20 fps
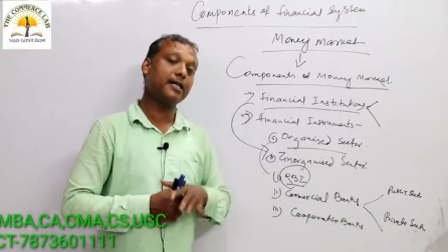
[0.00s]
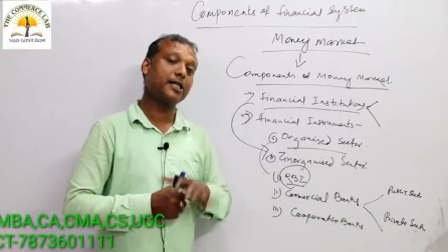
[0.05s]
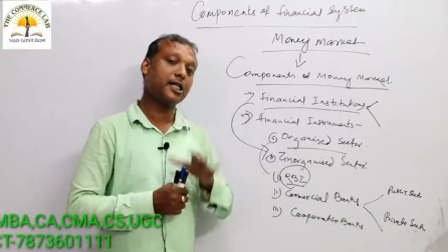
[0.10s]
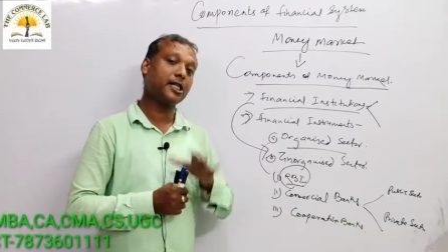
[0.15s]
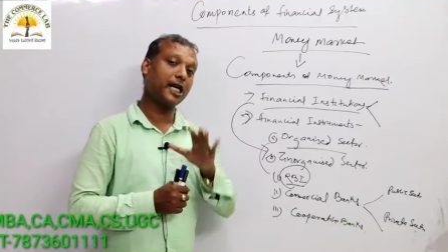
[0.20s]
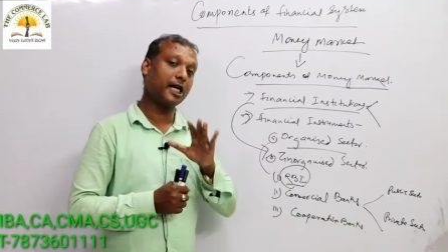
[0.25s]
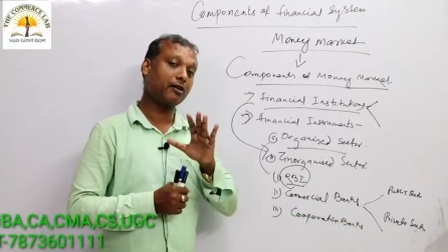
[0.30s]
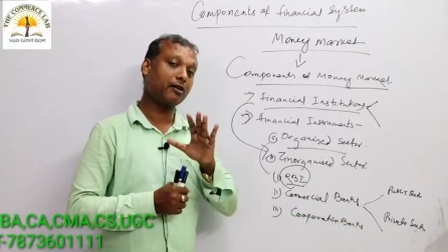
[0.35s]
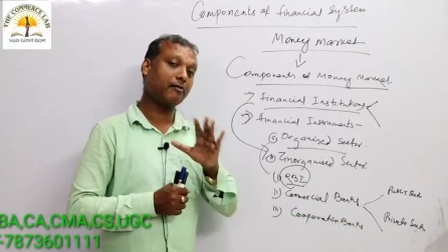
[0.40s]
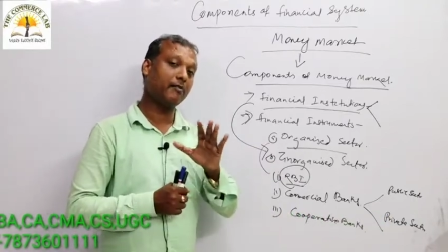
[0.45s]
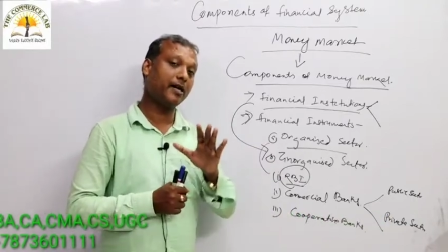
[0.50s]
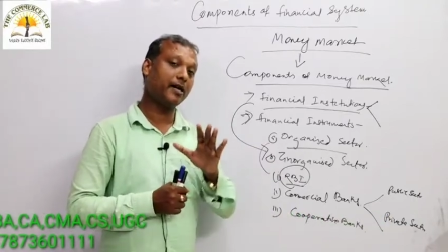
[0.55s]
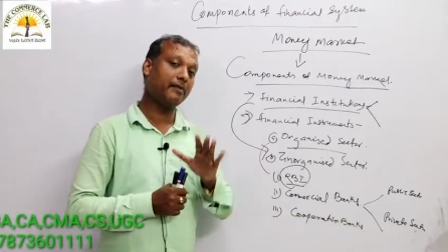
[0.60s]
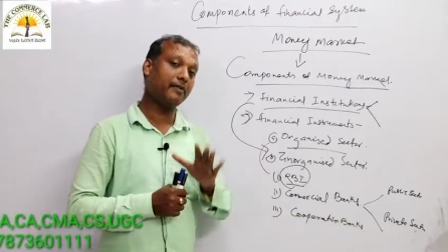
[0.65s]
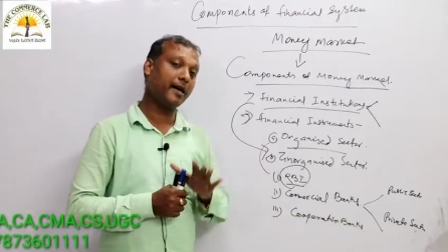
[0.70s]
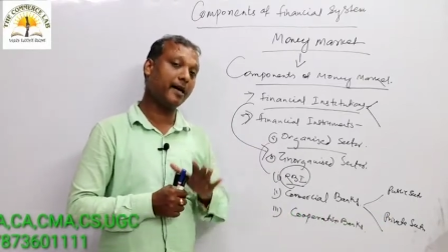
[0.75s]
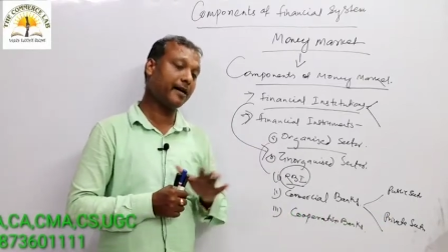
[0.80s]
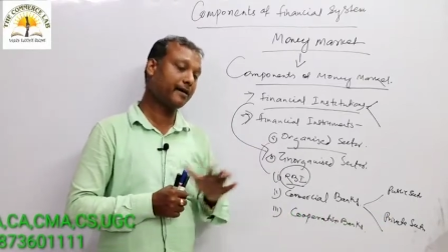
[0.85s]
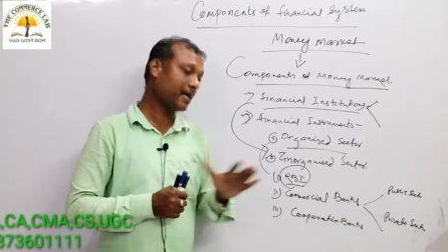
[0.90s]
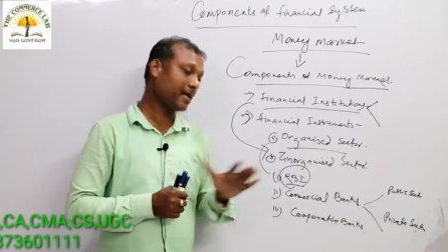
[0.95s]
State
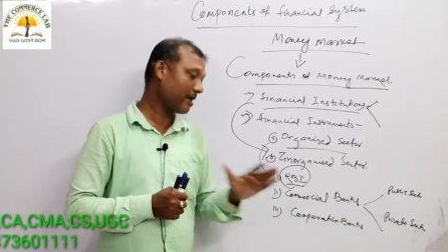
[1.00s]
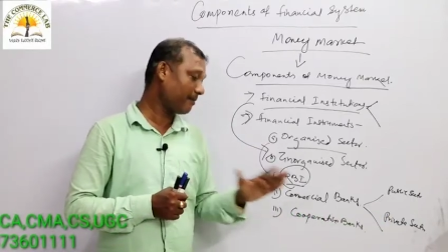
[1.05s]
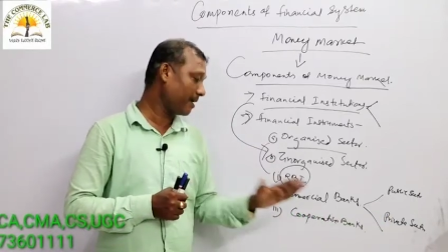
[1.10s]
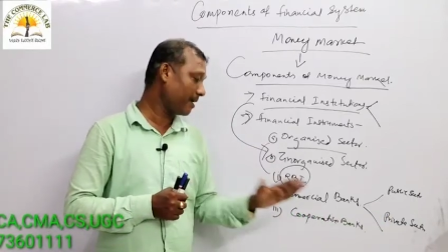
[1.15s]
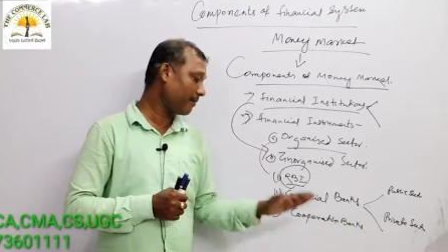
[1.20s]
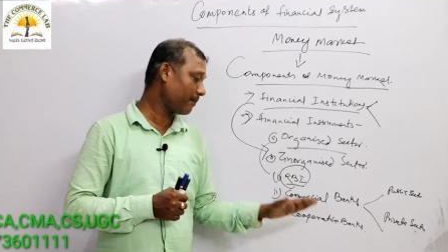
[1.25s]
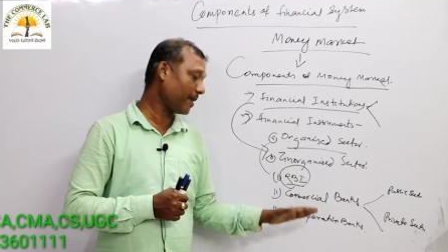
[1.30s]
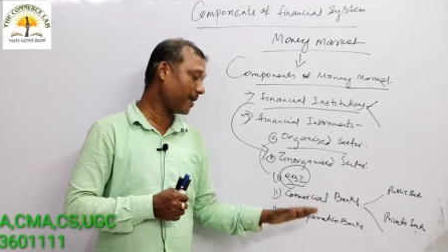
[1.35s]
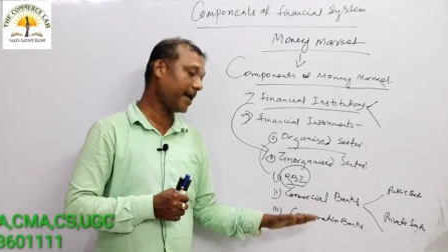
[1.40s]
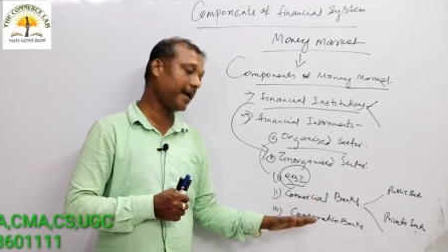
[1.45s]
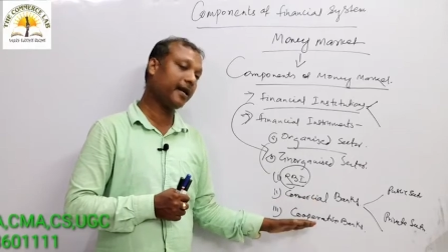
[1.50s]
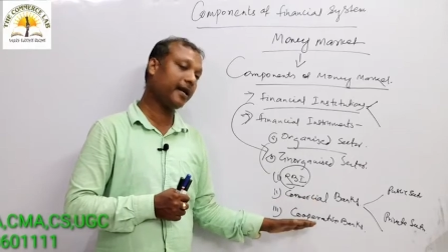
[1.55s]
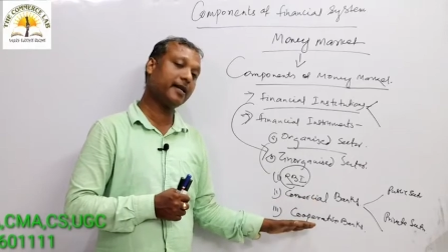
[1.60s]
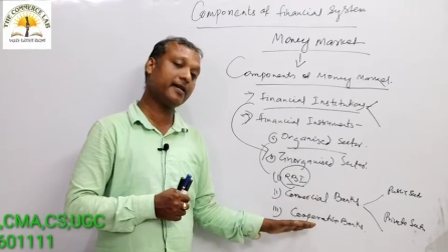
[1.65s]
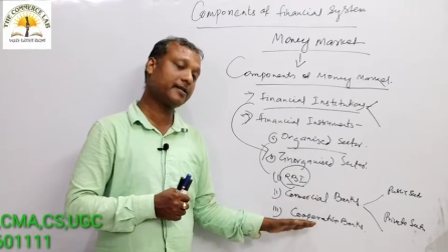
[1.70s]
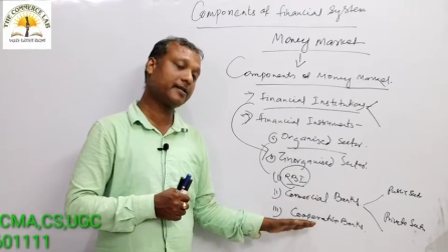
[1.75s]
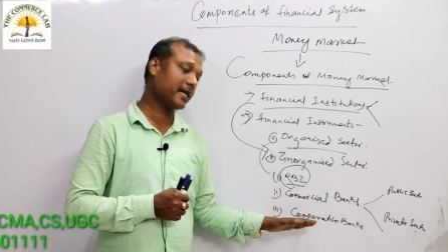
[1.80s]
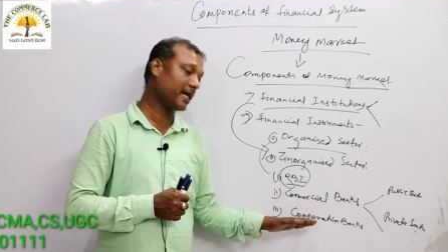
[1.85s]
cooperative banks are being playing.